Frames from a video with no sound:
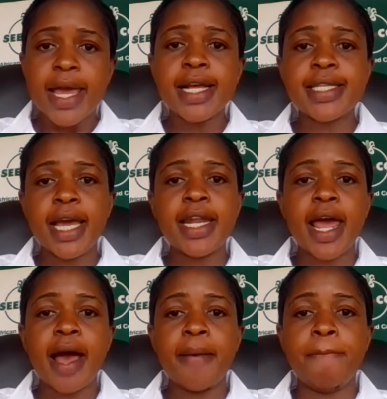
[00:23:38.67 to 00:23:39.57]
is in
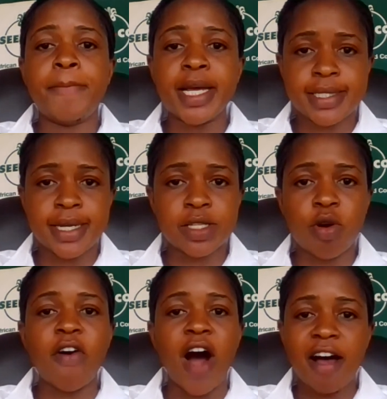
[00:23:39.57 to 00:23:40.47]
a business
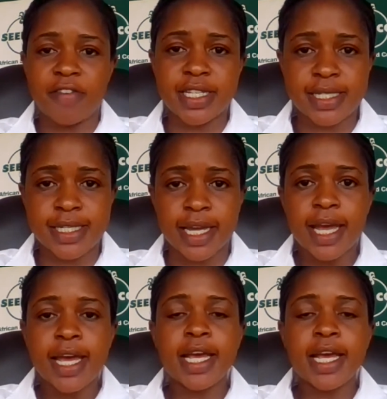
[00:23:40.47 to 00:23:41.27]
of harvesting